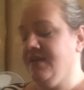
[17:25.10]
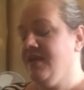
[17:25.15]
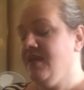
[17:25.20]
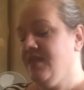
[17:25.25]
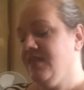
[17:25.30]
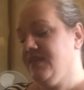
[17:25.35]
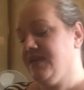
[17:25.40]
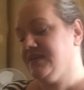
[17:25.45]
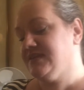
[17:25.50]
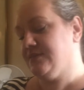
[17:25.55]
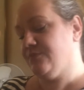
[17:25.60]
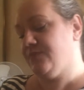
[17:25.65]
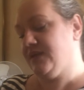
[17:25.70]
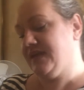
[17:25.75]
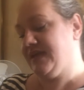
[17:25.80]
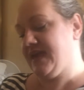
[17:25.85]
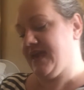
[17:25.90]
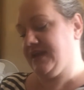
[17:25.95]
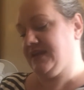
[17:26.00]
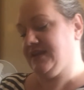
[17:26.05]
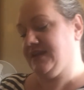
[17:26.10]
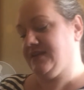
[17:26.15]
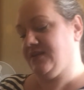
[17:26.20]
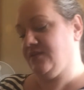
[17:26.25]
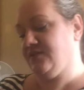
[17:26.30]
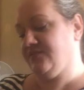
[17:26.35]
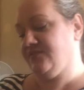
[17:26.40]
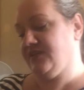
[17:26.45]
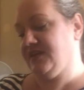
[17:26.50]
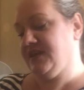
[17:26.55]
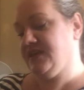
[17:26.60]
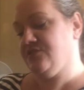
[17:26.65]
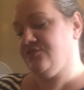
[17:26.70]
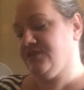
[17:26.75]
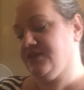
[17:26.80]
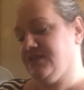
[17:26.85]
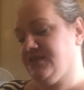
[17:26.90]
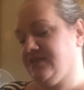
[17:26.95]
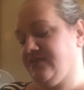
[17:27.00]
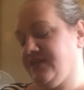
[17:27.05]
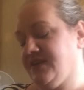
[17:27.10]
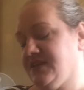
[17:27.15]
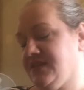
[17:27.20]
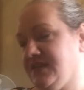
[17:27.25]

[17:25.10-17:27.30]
this has been kicking around for ages. This